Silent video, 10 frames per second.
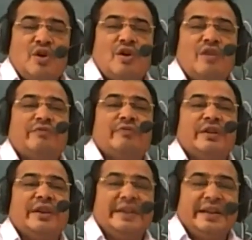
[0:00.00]
of
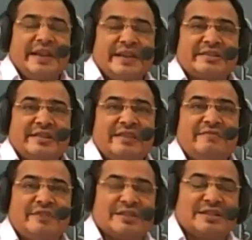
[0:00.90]
irrigational
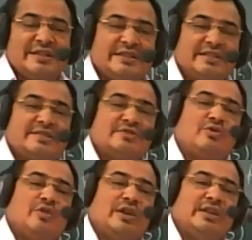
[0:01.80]
facilities.
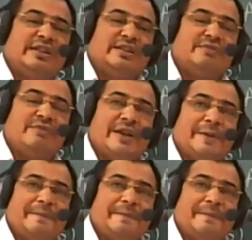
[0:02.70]
So in this way,